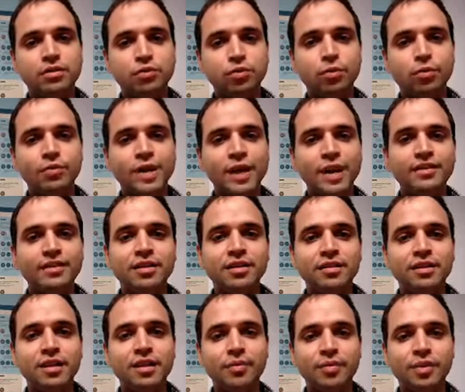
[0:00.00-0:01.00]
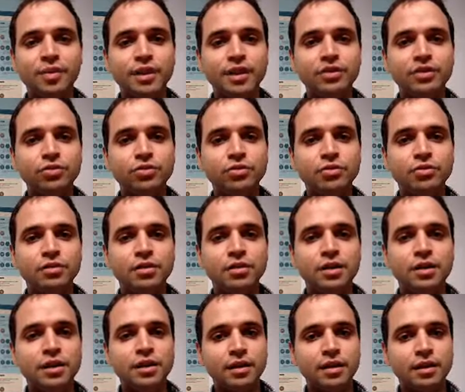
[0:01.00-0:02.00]
to maintain the application
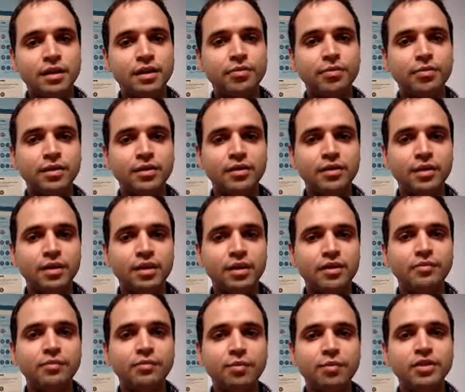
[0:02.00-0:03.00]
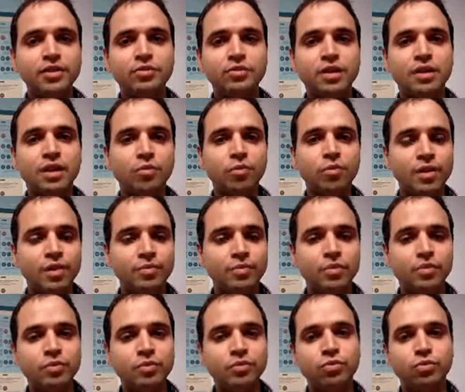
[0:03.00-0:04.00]
given the information that we
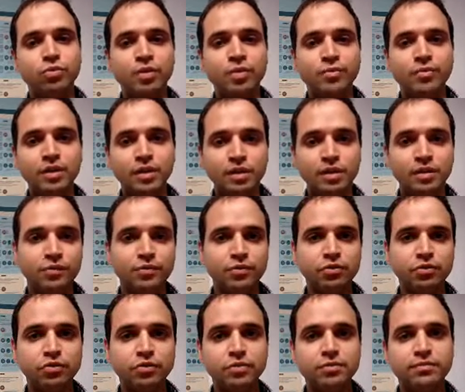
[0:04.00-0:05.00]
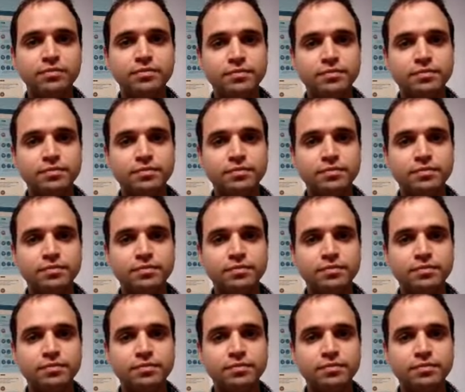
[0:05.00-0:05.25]
give to them in the future.